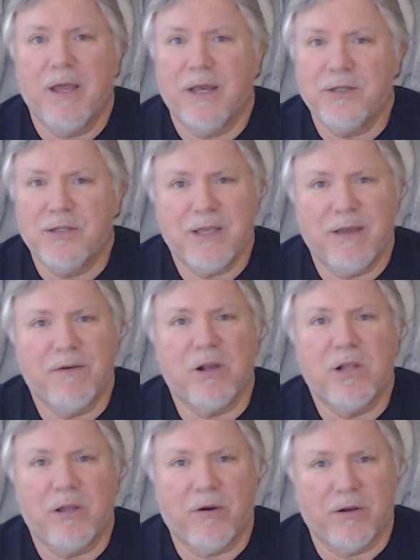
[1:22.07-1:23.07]
And just have a
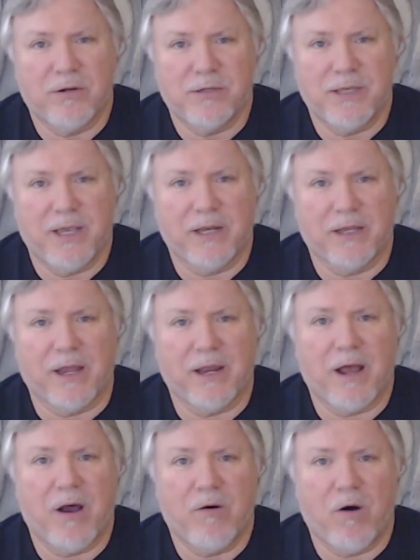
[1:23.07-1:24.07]
clear understanding of that.
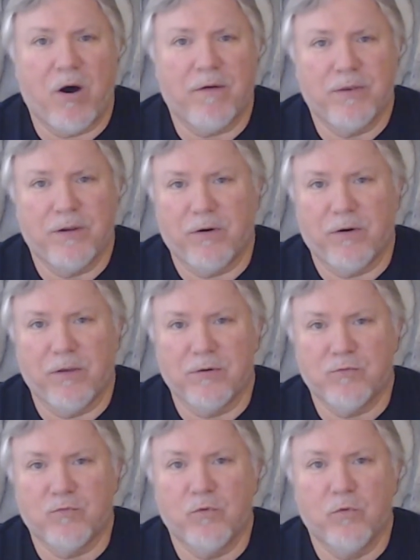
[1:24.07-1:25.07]
How often are
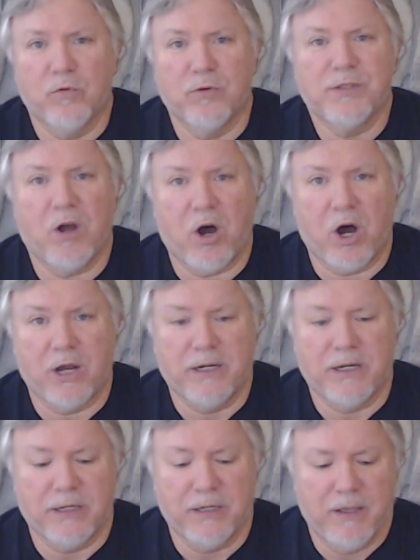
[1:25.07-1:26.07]
those rules audited?